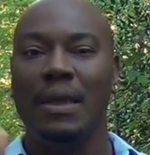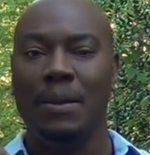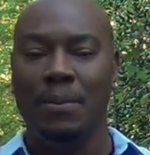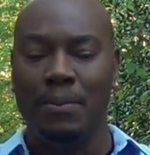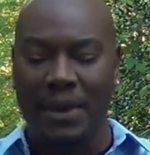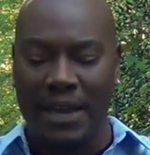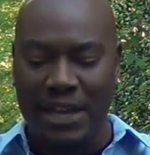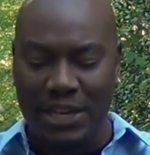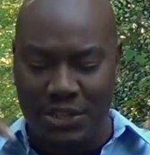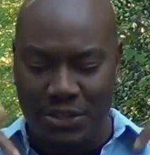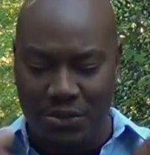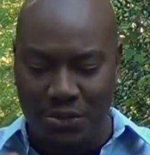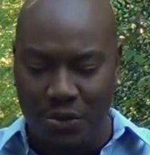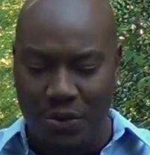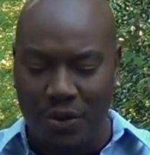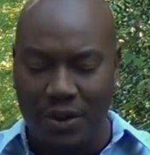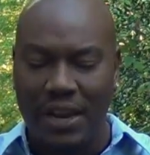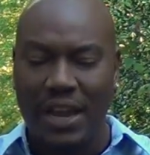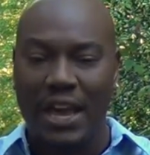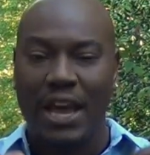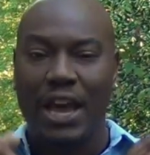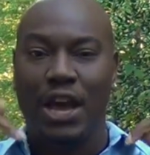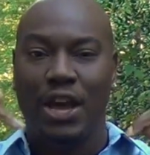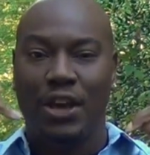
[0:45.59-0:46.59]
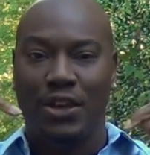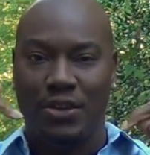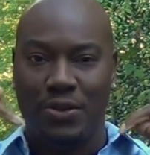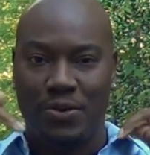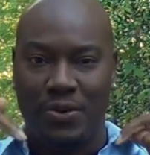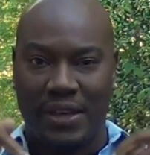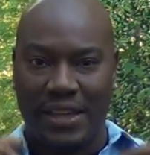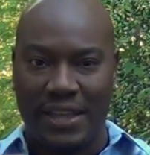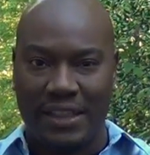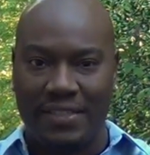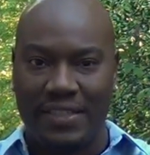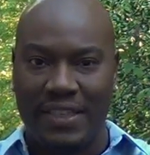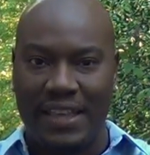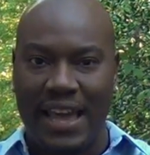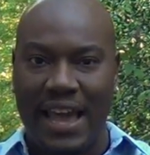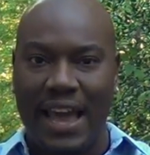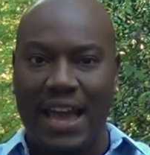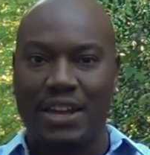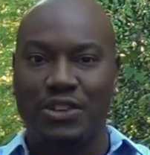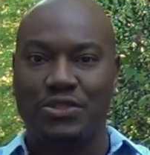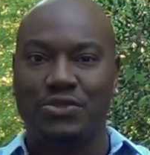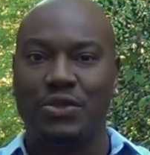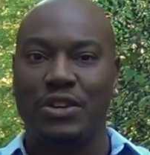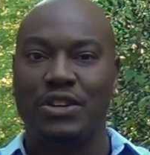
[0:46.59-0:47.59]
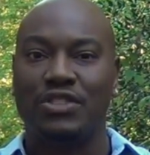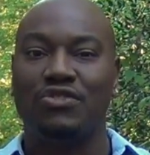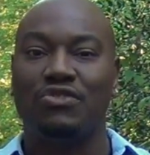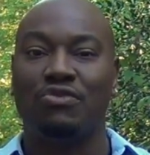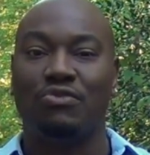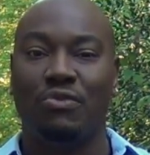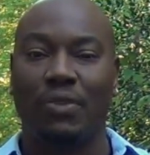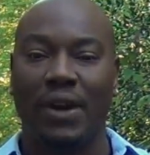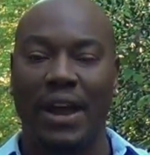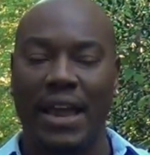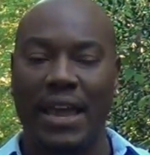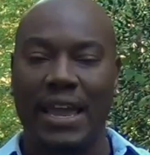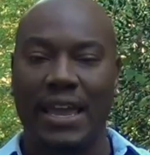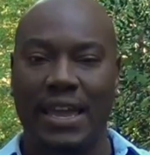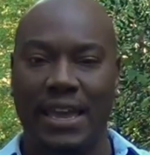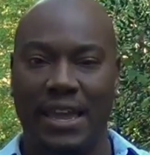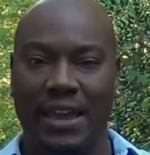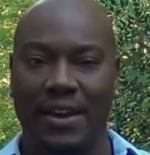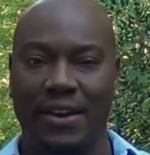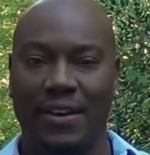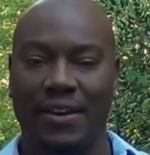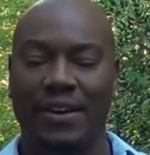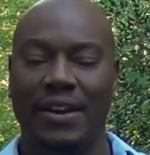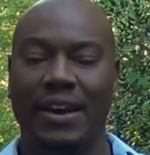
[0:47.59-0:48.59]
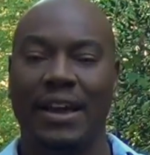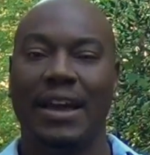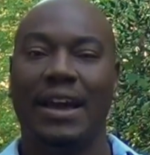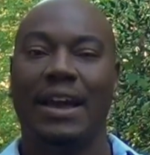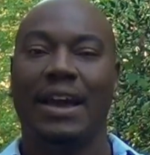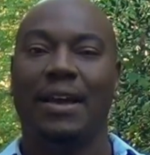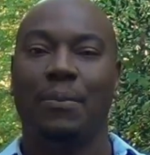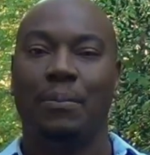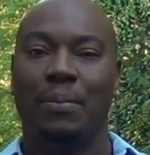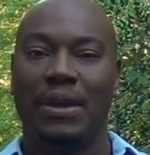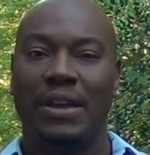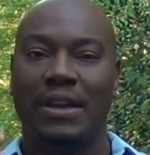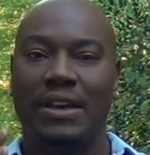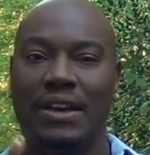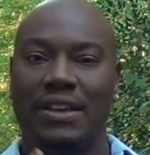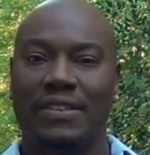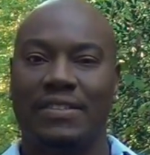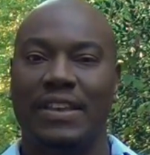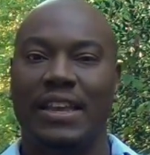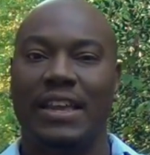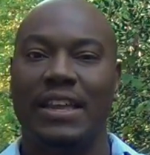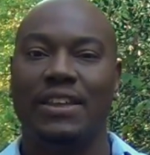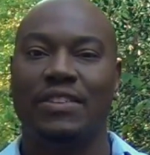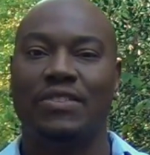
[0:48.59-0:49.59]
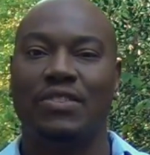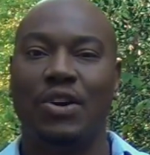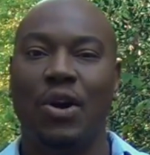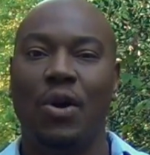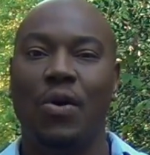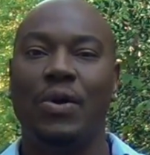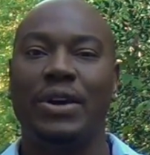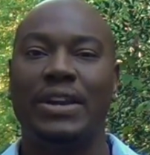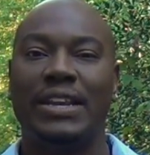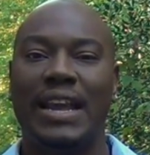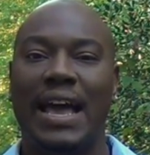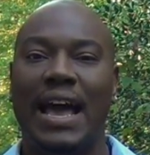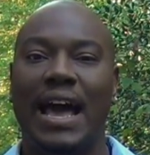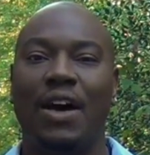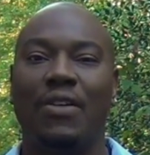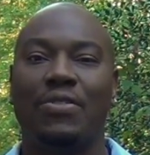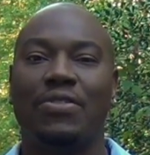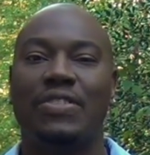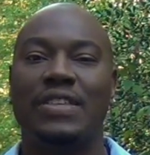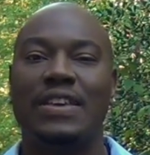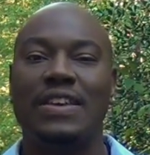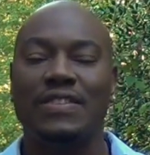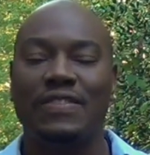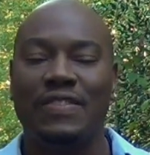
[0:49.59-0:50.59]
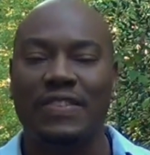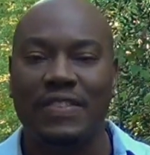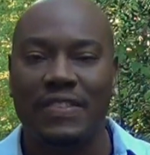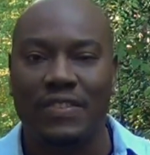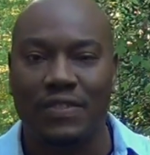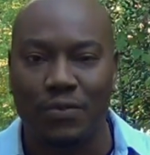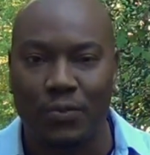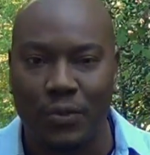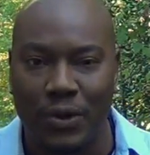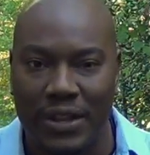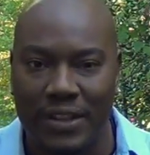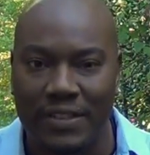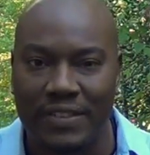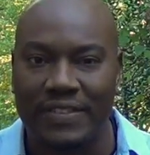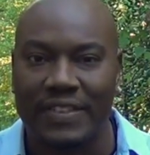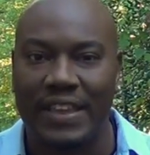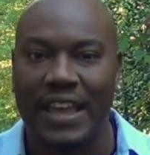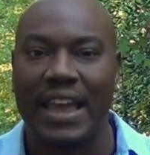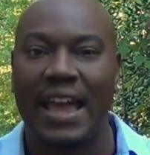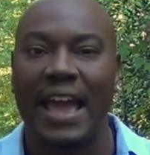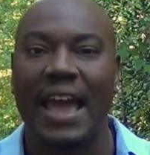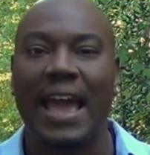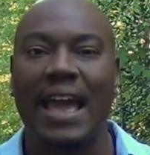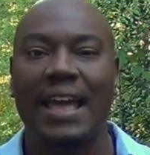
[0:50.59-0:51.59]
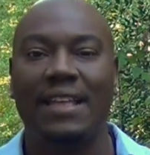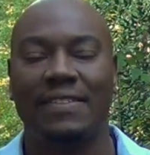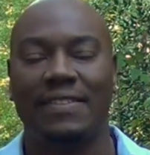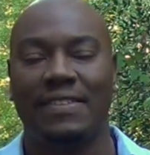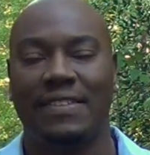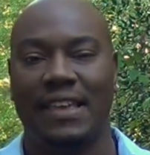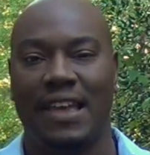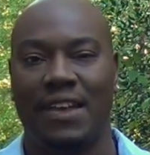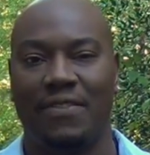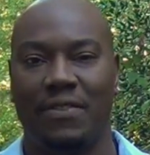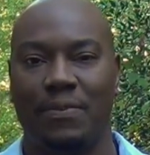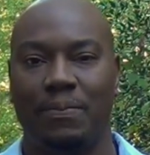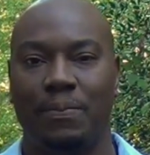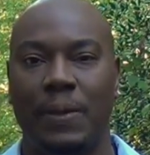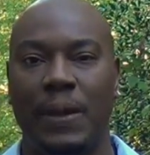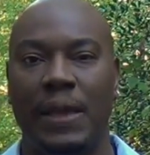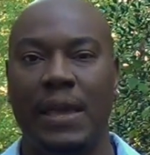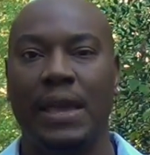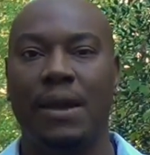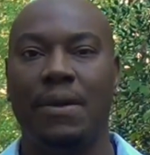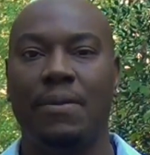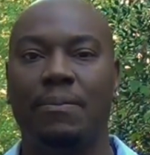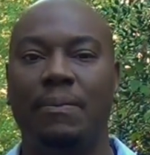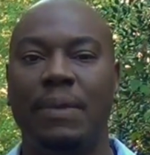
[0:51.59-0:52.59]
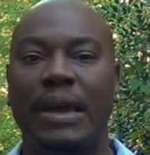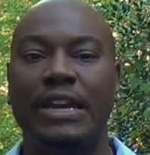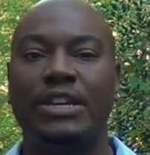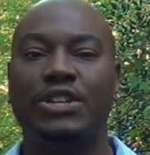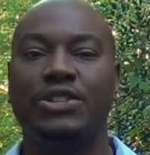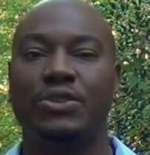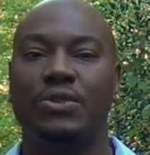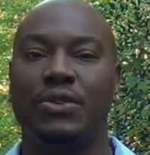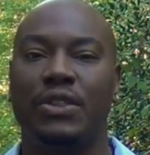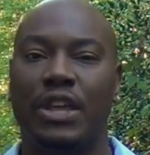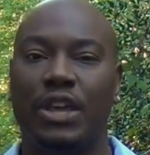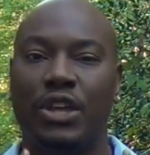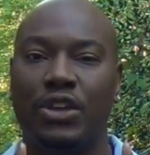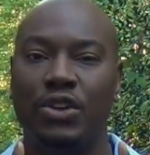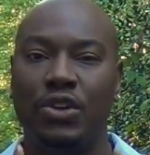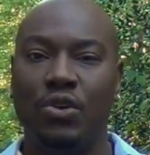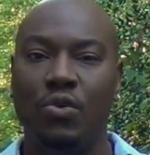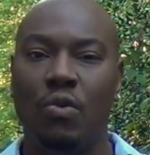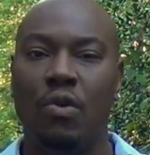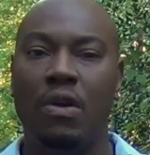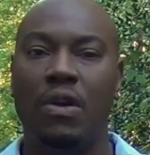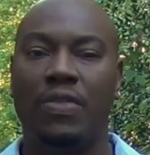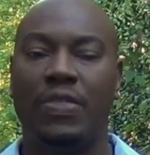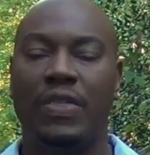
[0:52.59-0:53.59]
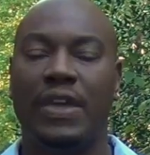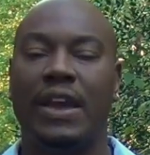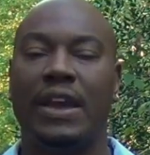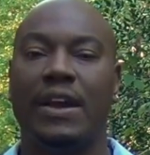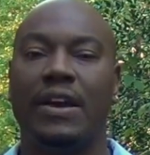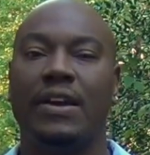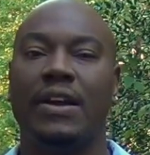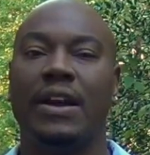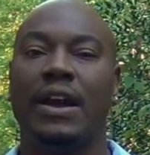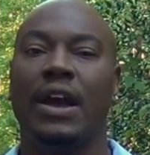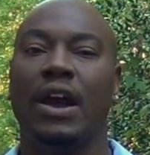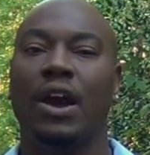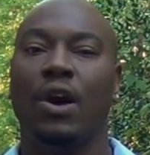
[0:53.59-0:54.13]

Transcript: Make sure you get the address right here because it is going down this Wednesday at 7 p.m. Make sure that you are there.